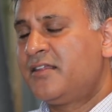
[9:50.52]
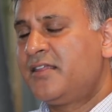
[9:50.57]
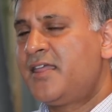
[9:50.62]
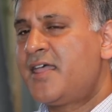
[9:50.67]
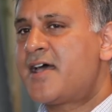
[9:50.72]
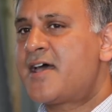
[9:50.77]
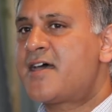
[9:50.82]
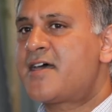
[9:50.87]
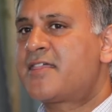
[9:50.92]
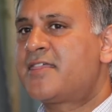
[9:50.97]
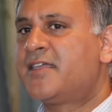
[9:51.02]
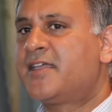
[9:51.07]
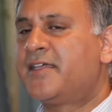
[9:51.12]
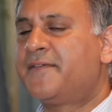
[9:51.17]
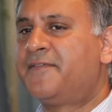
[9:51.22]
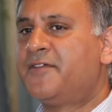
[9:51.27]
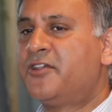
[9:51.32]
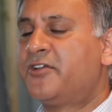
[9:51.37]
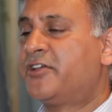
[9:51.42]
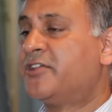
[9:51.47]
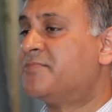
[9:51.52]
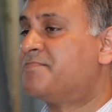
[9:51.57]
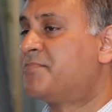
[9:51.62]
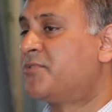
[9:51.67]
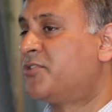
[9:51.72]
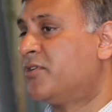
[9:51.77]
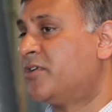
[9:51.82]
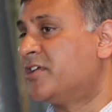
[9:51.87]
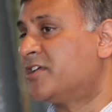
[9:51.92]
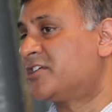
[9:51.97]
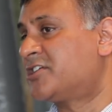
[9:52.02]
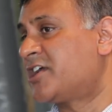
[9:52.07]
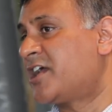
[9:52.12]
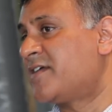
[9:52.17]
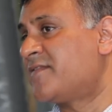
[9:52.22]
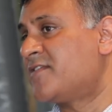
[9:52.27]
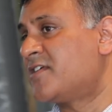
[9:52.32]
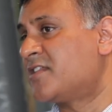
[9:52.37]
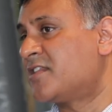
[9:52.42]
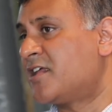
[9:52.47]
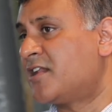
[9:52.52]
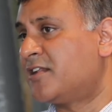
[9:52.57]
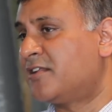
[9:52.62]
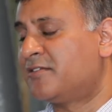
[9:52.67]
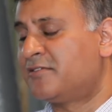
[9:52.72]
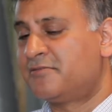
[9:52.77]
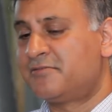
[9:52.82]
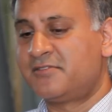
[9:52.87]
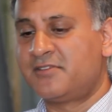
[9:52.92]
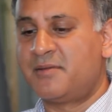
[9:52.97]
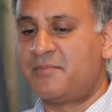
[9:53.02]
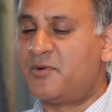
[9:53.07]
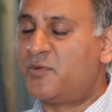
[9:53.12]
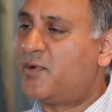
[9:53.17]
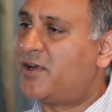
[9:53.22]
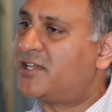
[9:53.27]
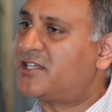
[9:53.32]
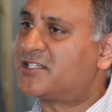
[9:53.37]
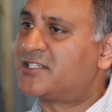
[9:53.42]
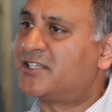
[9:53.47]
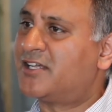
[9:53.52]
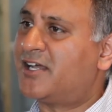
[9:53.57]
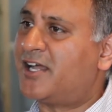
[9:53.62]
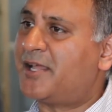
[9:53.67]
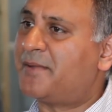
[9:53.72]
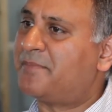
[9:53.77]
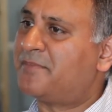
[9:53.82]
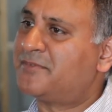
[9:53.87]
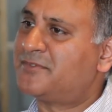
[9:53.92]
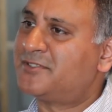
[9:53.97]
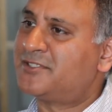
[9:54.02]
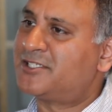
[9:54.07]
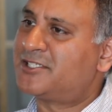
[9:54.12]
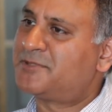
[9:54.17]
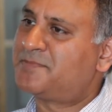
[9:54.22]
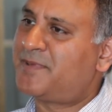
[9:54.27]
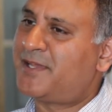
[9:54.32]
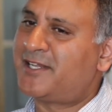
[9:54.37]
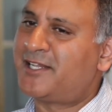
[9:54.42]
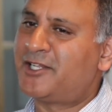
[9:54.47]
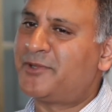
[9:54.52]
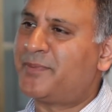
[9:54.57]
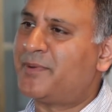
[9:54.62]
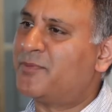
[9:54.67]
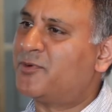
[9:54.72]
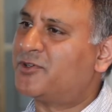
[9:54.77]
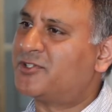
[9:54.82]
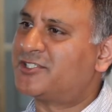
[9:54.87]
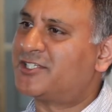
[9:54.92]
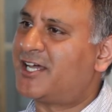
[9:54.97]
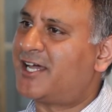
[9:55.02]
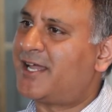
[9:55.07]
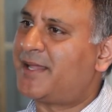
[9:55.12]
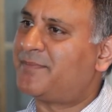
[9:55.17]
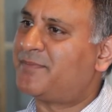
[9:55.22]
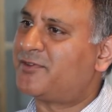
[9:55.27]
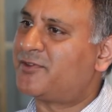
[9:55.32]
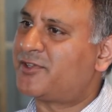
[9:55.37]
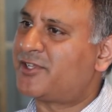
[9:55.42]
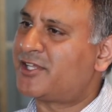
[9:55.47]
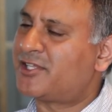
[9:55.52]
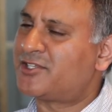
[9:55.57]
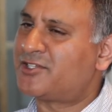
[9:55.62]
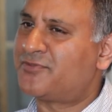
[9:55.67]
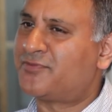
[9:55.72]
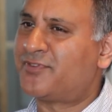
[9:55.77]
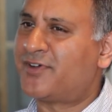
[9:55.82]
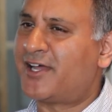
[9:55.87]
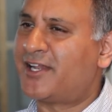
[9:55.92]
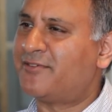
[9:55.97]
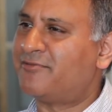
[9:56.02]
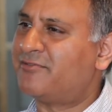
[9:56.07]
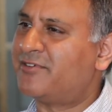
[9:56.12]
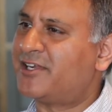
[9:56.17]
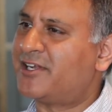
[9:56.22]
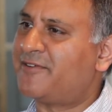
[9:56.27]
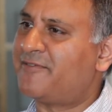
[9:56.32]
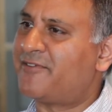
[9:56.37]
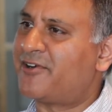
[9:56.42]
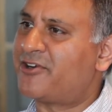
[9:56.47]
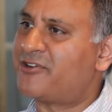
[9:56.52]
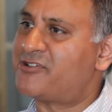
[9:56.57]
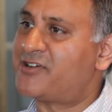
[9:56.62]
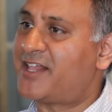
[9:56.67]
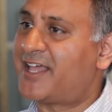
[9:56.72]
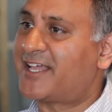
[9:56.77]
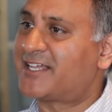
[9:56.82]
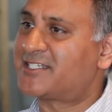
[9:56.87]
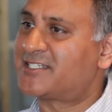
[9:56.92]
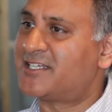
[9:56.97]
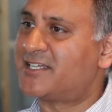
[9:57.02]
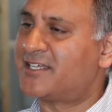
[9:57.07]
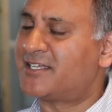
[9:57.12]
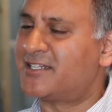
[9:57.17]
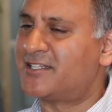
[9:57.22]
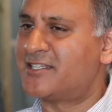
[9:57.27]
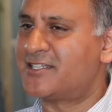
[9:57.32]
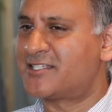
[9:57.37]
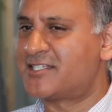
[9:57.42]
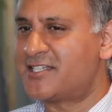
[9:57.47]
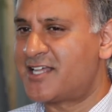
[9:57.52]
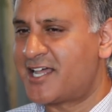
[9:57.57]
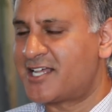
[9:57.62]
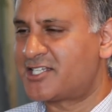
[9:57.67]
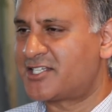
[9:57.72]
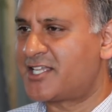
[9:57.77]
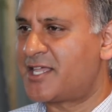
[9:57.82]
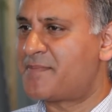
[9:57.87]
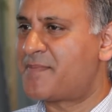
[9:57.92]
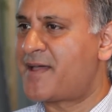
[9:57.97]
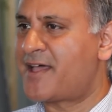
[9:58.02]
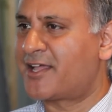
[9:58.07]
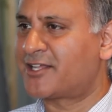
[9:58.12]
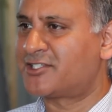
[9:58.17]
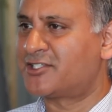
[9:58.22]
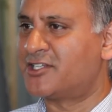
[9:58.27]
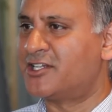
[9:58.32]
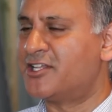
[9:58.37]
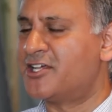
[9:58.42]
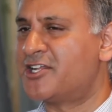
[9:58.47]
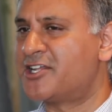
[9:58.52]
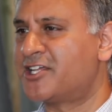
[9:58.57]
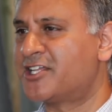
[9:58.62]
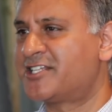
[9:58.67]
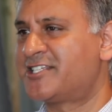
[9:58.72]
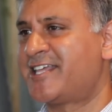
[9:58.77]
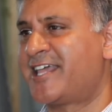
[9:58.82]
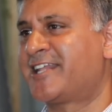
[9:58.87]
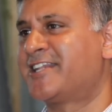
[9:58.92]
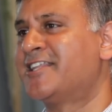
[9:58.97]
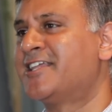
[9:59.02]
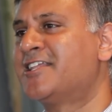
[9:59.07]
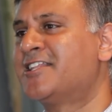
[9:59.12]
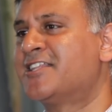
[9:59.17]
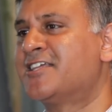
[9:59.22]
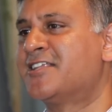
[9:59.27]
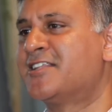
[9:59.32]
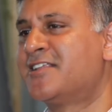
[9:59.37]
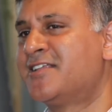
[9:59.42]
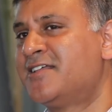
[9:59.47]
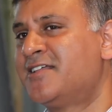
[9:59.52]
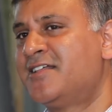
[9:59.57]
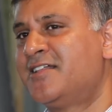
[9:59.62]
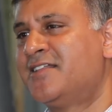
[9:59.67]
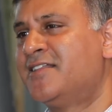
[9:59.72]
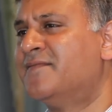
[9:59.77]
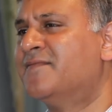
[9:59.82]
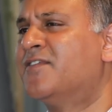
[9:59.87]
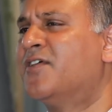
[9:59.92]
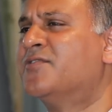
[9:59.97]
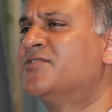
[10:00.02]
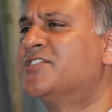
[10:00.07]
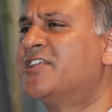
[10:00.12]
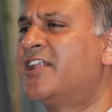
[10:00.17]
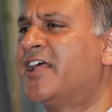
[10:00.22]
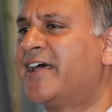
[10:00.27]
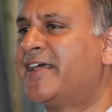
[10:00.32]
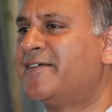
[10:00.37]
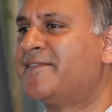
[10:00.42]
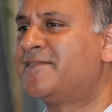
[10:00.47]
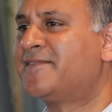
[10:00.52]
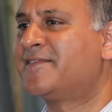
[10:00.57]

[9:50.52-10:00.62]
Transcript: Yeah, I think if you're looking purely at shaving, then number 1 is time. Just spend a little bit more time. You find it really very relaxing, and it's nice to get back to learning a technique that involves a knife.